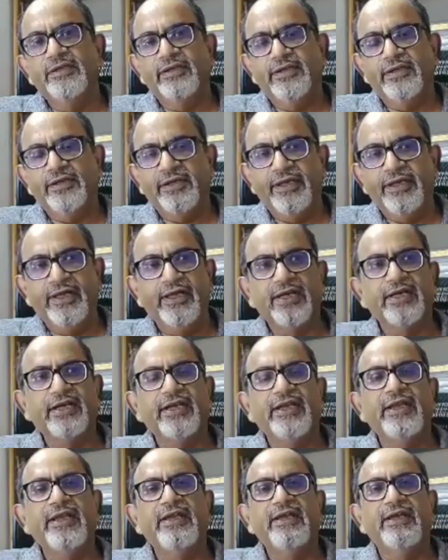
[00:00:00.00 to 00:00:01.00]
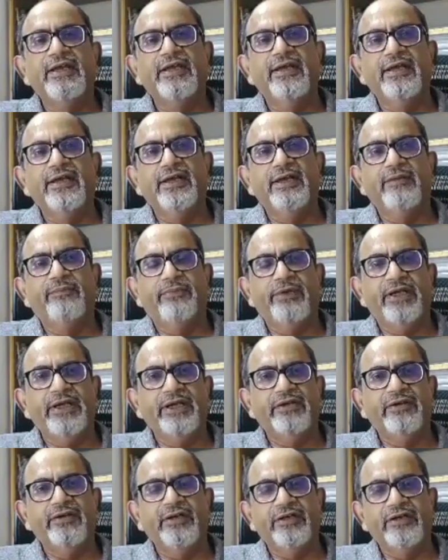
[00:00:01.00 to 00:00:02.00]
Rarely a
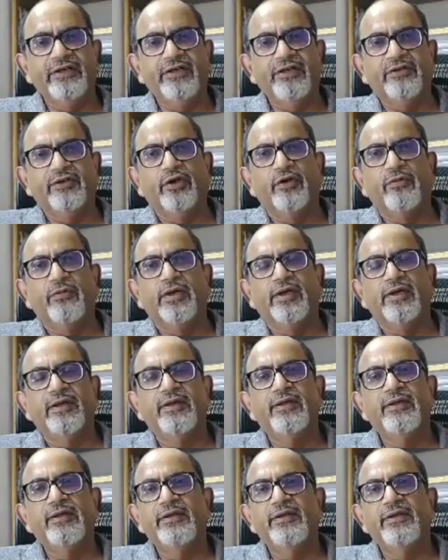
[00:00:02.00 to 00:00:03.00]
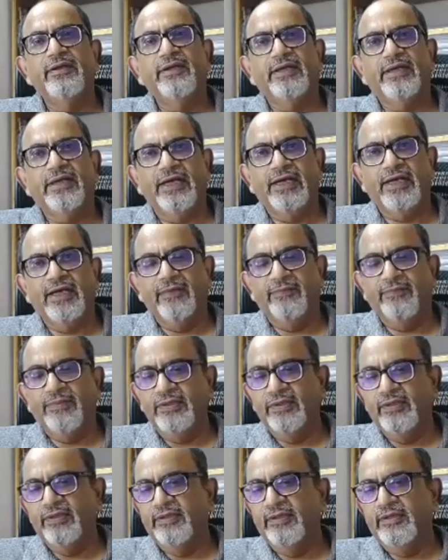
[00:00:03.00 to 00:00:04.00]
penetrating trauma can
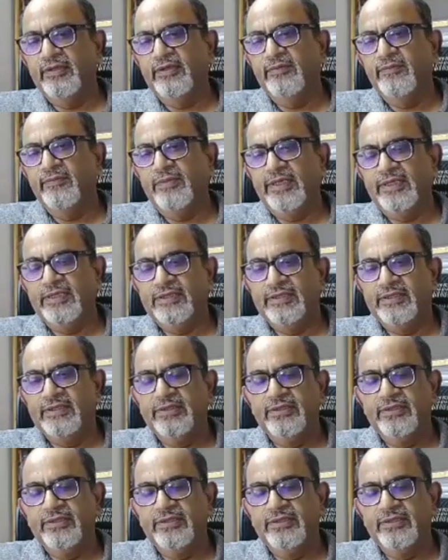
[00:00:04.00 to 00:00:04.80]
happen, but